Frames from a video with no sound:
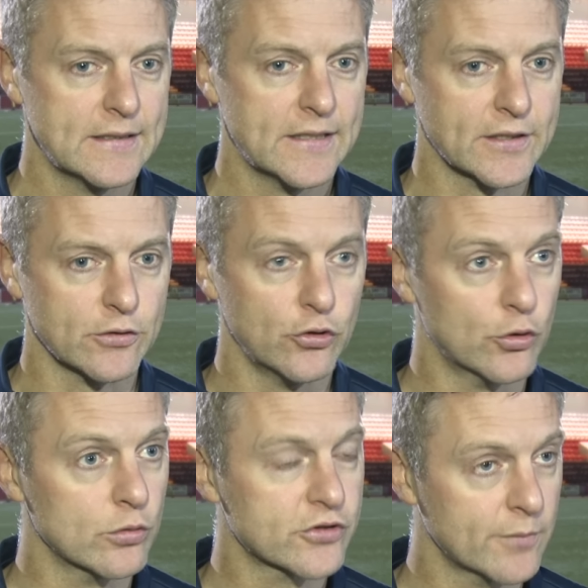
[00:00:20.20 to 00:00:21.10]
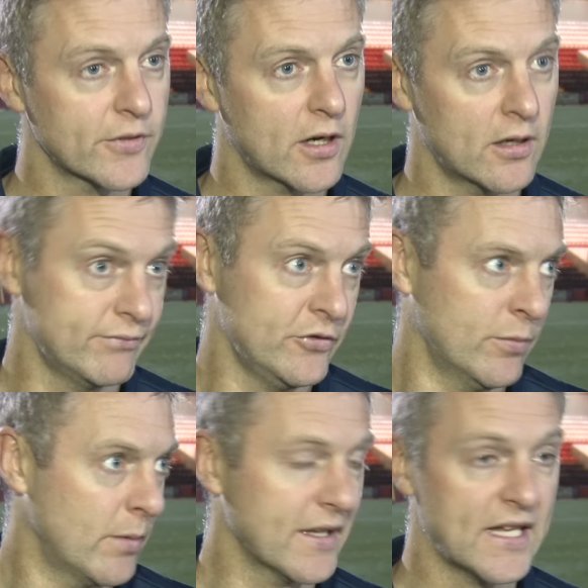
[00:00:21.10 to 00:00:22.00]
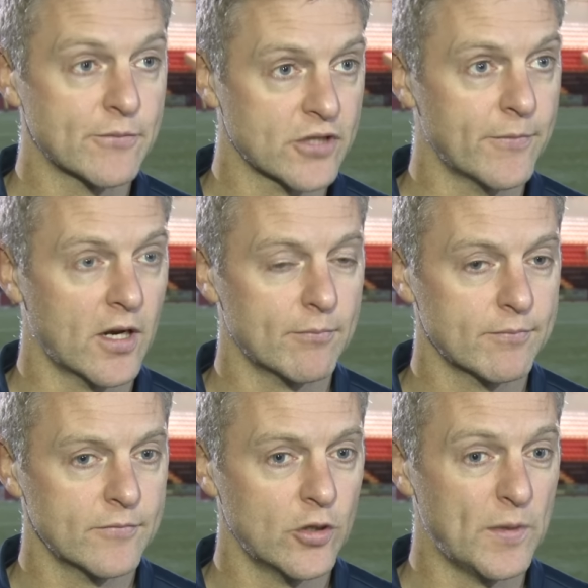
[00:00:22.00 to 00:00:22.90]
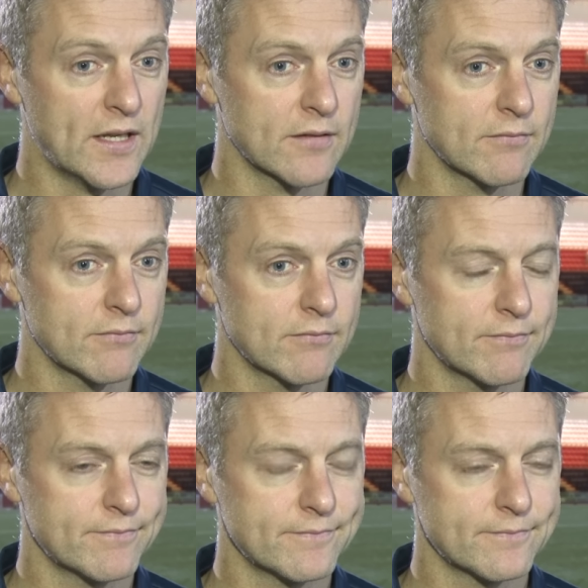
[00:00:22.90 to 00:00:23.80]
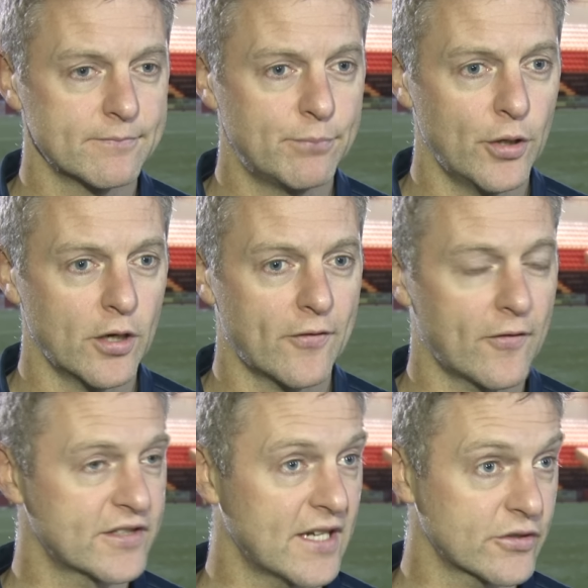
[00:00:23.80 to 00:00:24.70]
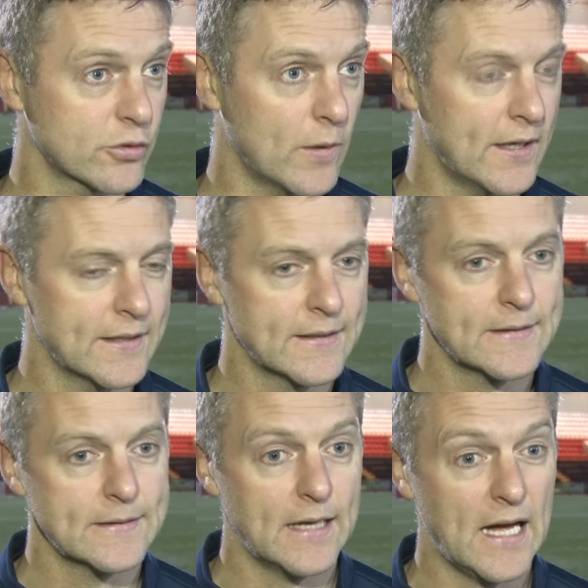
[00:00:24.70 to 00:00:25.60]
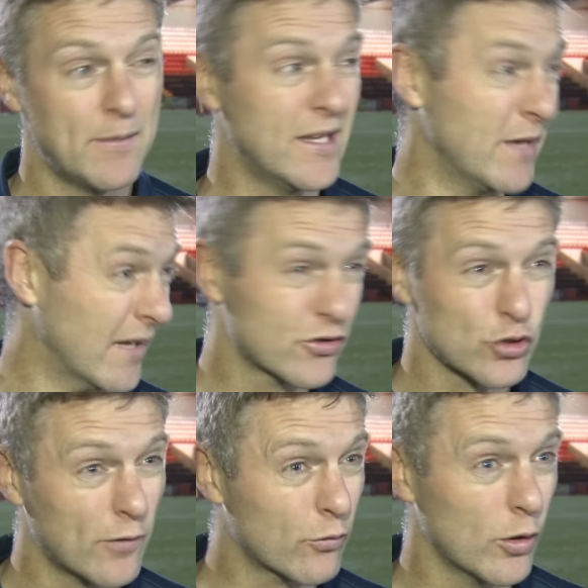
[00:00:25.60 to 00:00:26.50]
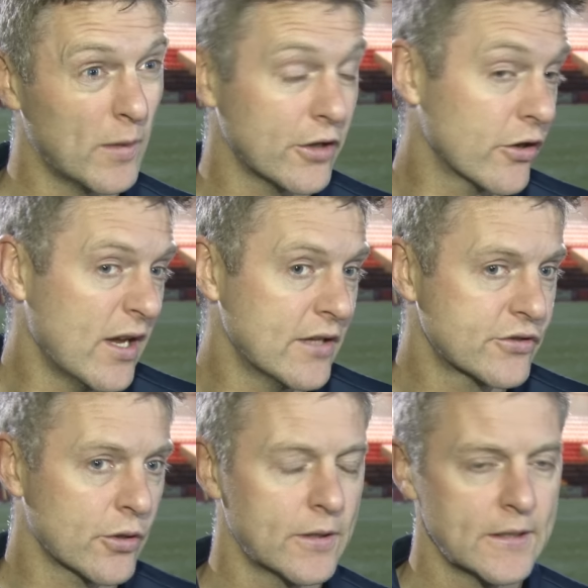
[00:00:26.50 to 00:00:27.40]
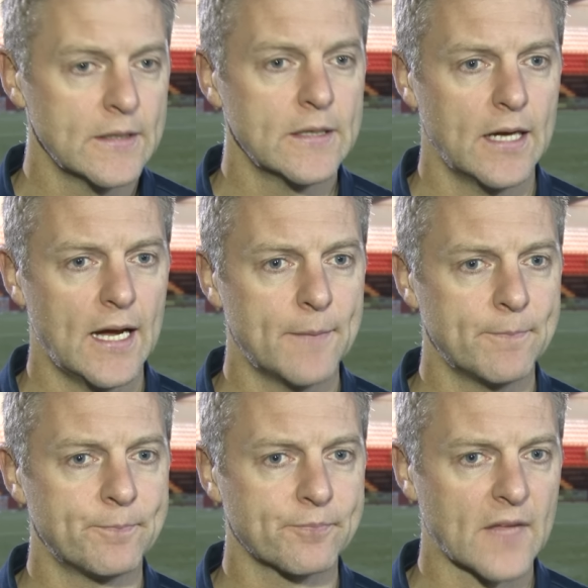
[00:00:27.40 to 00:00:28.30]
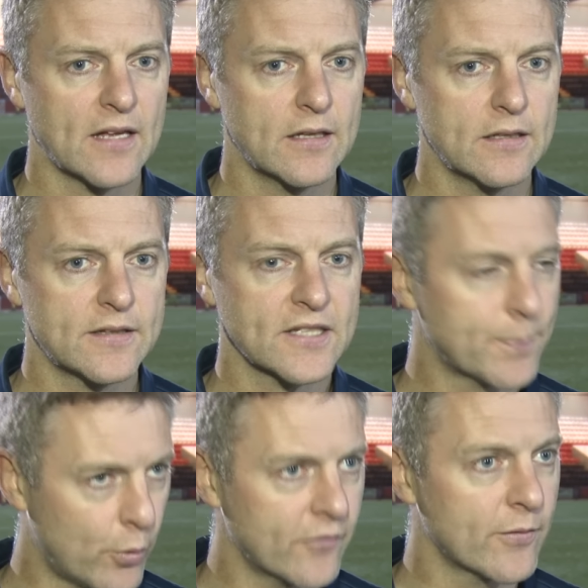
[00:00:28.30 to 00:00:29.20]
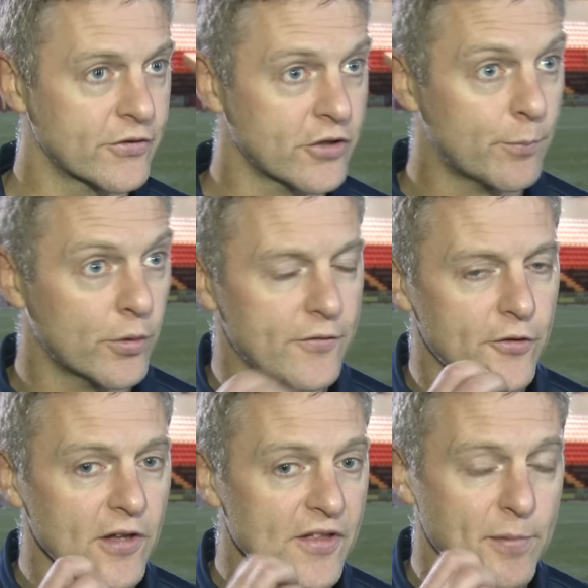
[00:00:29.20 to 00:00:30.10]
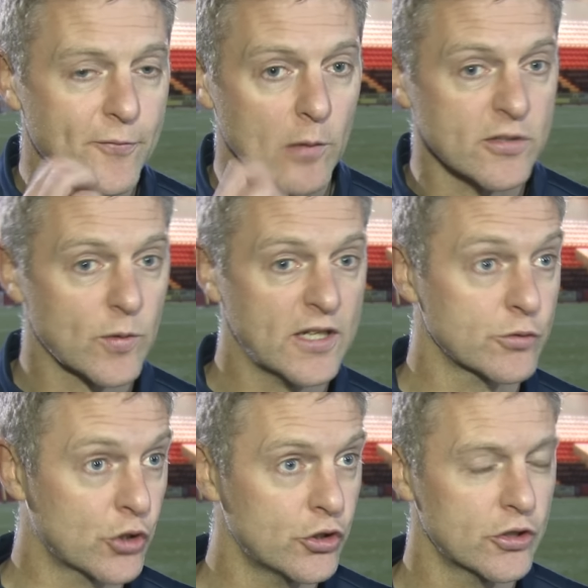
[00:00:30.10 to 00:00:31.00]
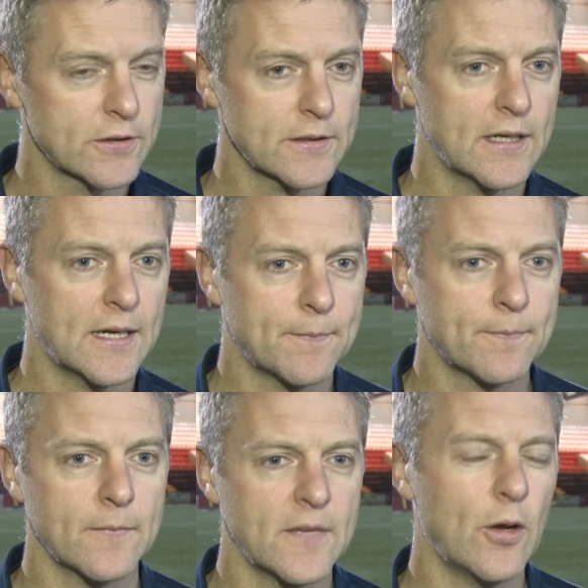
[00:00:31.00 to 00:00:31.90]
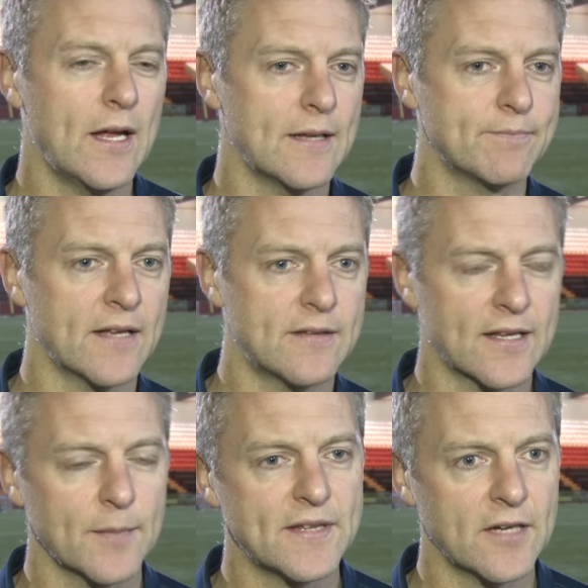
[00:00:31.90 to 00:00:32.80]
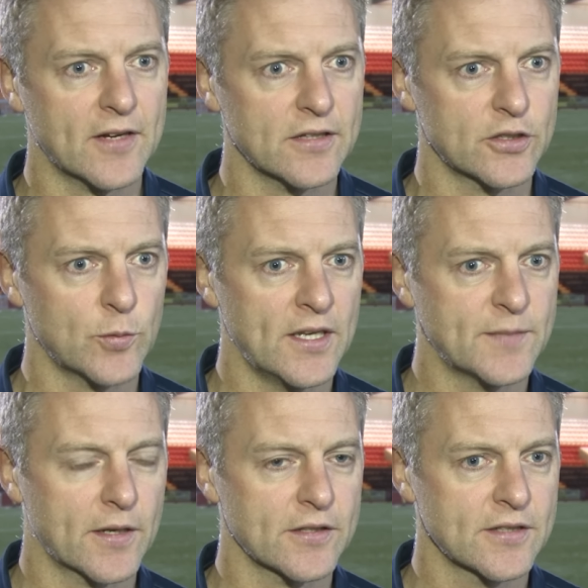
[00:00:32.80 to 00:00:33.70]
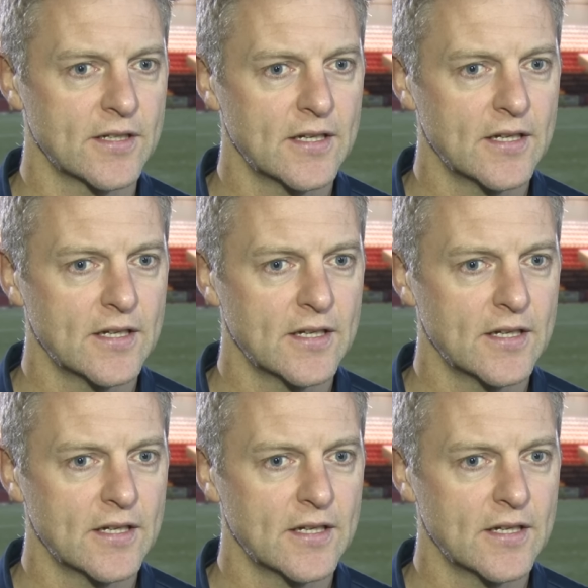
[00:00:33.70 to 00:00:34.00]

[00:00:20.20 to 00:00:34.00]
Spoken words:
I think the two goals summed it up, you know, probably the game summed it up. You know, we didn't put enough of our chances away, and then we give a soft goal away at the other end. So, disappointing from the result point of view. I think performance-wise was good. You know, it can be difficult in the 20s because